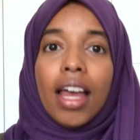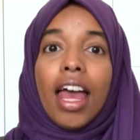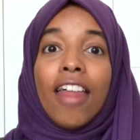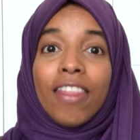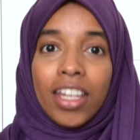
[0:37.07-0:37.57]

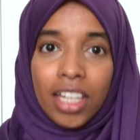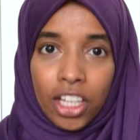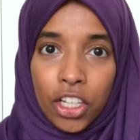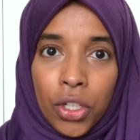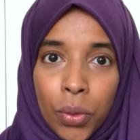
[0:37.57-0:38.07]
and the
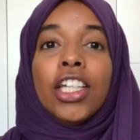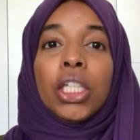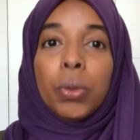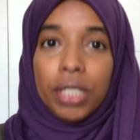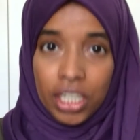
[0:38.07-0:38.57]
NICU
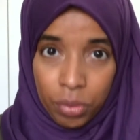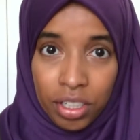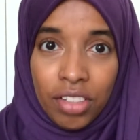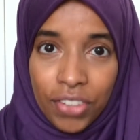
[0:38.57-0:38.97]
to decrease